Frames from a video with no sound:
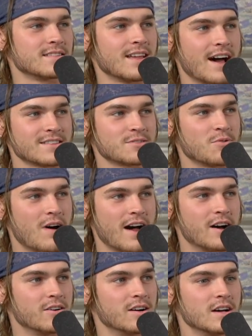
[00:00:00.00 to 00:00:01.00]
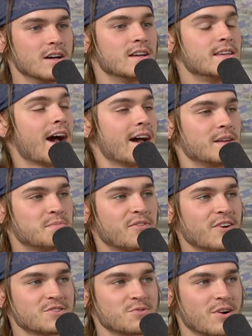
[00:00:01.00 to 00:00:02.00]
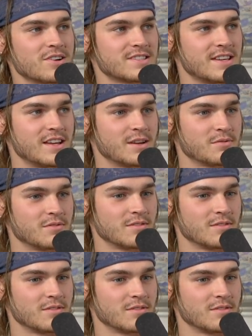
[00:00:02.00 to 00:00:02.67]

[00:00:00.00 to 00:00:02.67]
last a while. Yeah, I did professional water skiing.